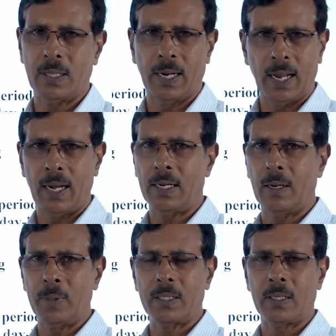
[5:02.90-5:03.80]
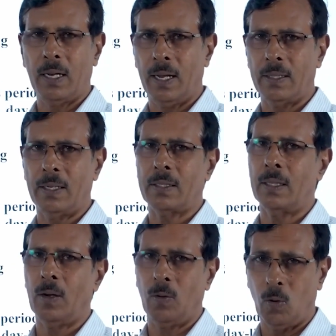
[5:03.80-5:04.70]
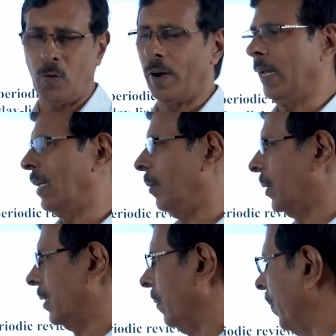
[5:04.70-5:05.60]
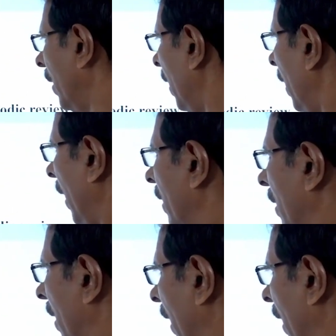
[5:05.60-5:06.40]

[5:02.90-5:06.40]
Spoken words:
the daylight limit, another is the overnight limit. And